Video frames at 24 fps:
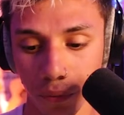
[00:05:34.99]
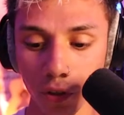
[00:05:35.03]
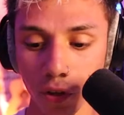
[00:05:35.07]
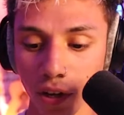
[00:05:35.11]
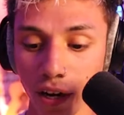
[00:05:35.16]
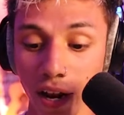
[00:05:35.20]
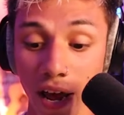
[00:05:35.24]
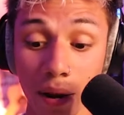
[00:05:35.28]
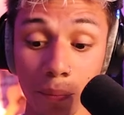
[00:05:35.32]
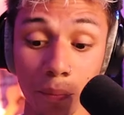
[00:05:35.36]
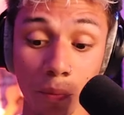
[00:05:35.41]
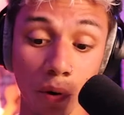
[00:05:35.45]
You
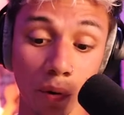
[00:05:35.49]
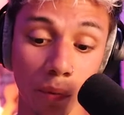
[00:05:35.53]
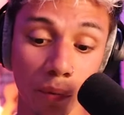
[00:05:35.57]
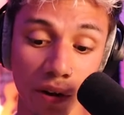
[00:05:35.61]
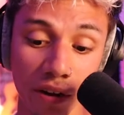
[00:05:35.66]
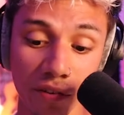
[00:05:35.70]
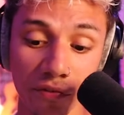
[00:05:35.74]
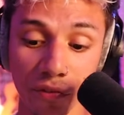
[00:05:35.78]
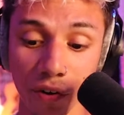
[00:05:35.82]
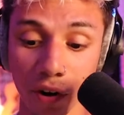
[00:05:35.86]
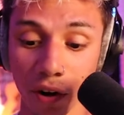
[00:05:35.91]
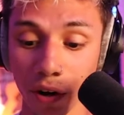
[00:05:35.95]
could add more
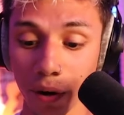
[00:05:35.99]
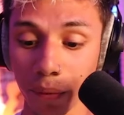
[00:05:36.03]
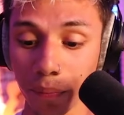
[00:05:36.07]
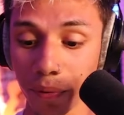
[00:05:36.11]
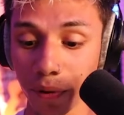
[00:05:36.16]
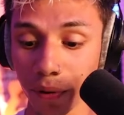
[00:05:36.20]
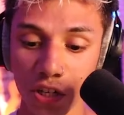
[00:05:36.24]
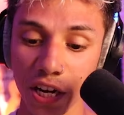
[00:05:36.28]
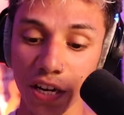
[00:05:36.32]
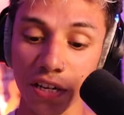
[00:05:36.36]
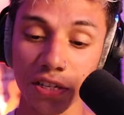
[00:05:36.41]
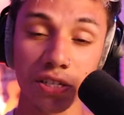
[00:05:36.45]

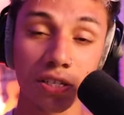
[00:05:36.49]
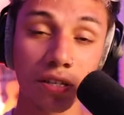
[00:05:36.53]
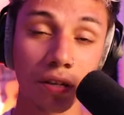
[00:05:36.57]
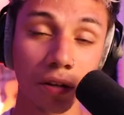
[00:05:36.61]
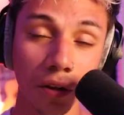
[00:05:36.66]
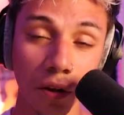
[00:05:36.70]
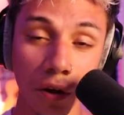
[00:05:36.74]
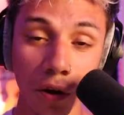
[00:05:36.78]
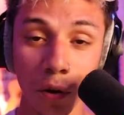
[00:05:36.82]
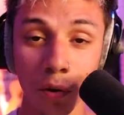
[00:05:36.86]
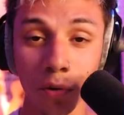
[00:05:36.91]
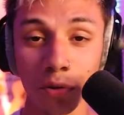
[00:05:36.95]
reverb, change the
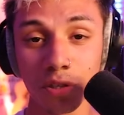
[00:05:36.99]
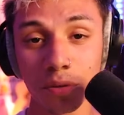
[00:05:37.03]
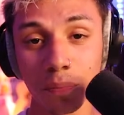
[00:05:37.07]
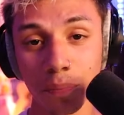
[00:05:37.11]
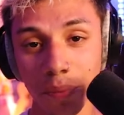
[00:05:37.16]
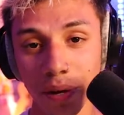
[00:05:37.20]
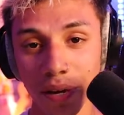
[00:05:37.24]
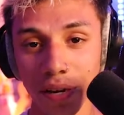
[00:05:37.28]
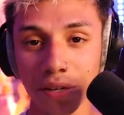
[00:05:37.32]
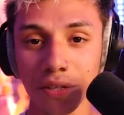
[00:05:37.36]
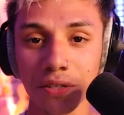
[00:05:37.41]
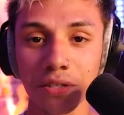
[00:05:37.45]
lows,
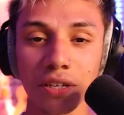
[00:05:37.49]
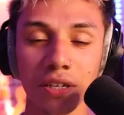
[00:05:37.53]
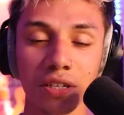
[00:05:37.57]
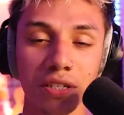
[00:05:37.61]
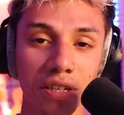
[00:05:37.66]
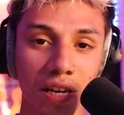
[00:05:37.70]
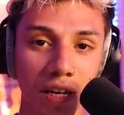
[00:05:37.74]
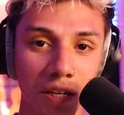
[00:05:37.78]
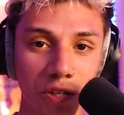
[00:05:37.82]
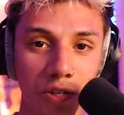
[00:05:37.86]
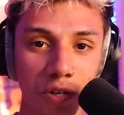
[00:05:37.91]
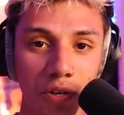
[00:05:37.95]
mids,
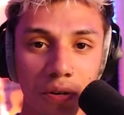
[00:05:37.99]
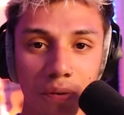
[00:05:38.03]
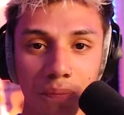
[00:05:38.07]
etc.